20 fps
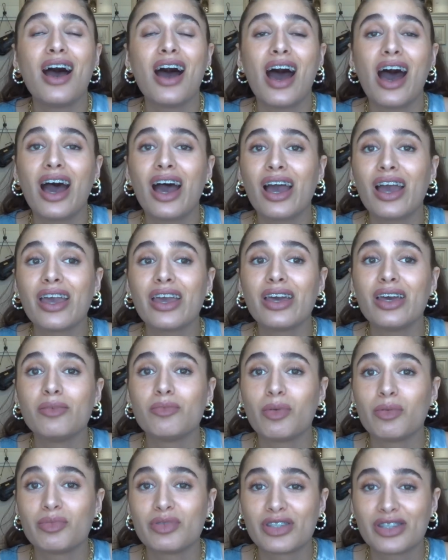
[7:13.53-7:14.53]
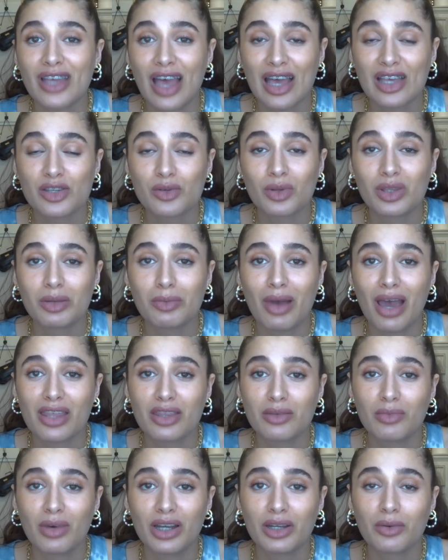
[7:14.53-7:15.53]
I am obsessed with the
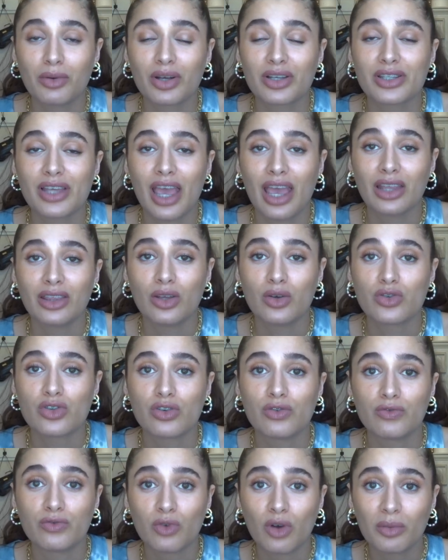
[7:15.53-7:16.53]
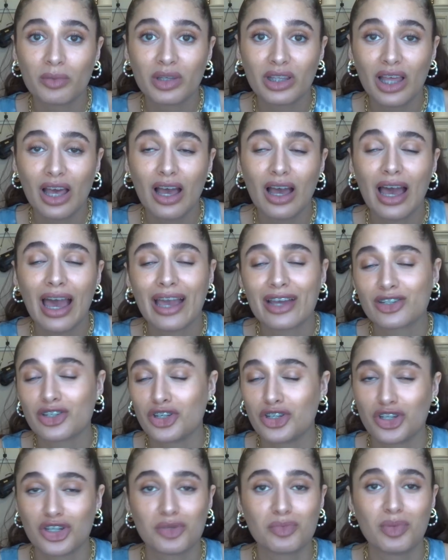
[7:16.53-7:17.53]
Bath and Body Works hand lotion formula. I
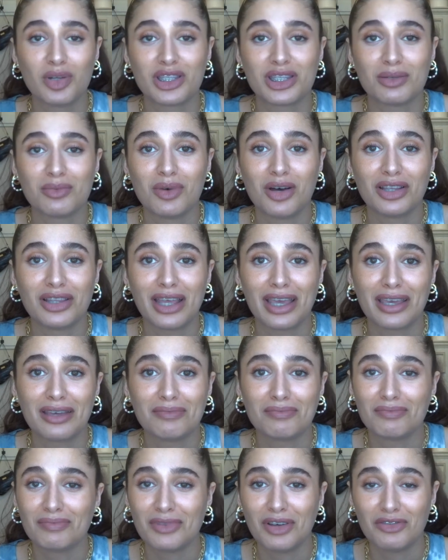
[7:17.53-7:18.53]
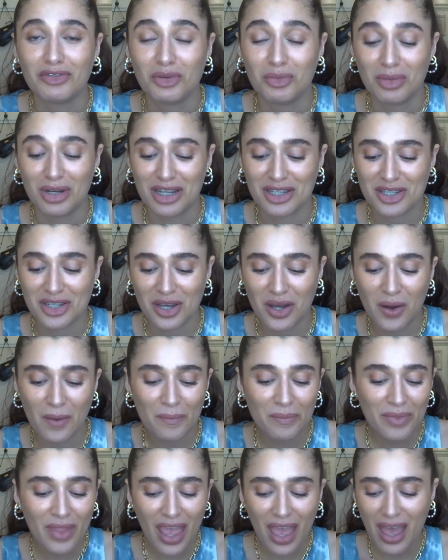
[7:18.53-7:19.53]
actually just put some on like a few minutes
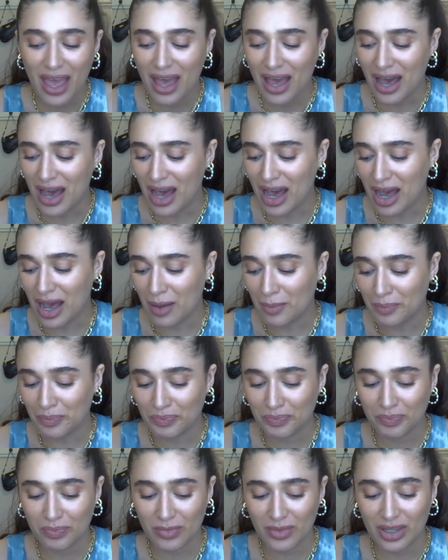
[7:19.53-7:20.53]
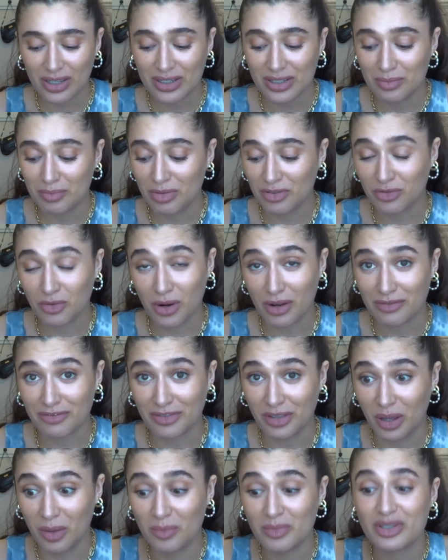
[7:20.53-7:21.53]
ago before I
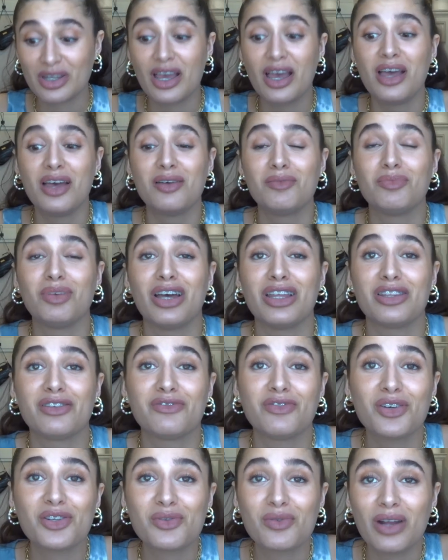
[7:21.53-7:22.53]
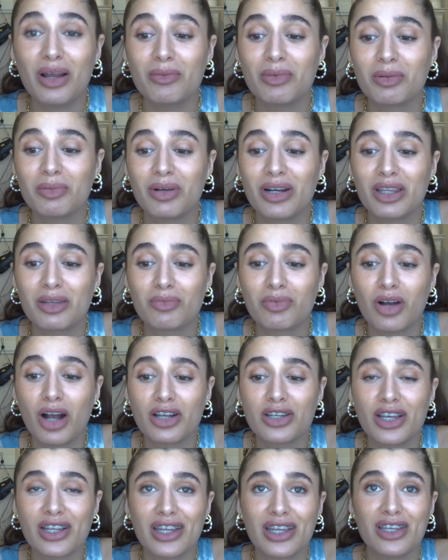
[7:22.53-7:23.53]
filmed. But the first one I'm gonna put in the
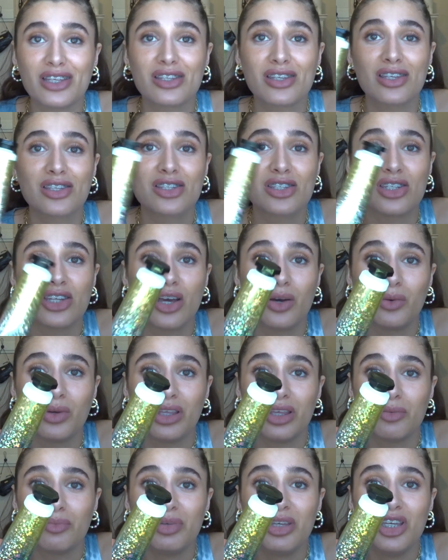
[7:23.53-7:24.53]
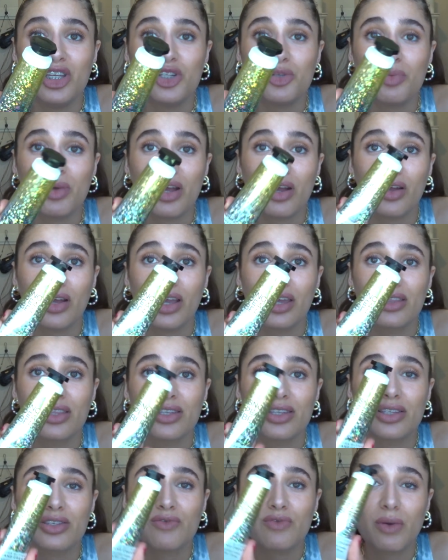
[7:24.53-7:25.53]
project is Snowy Peachberry.
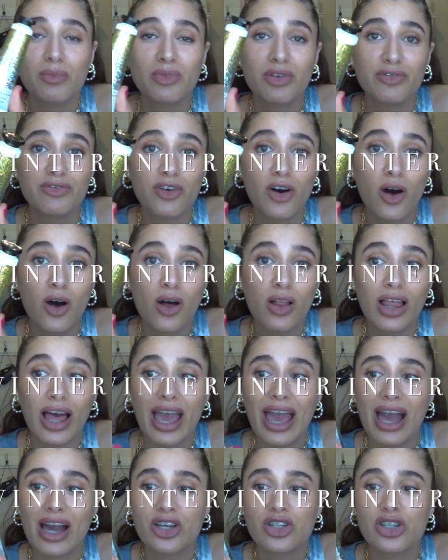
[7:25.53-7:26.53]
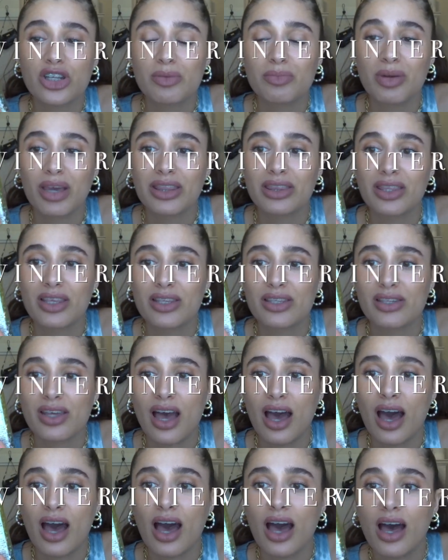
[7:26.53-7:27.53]
This is from the fall. I actually picked this
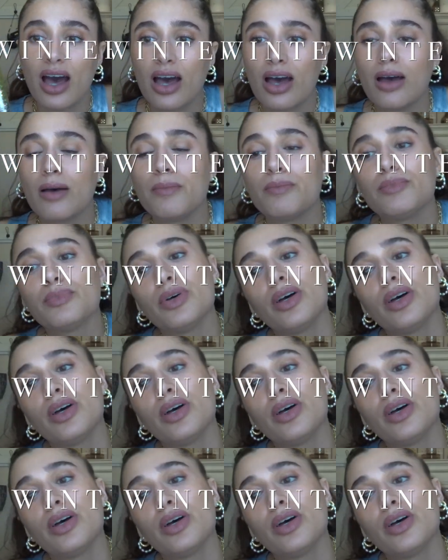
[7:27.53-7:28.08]
up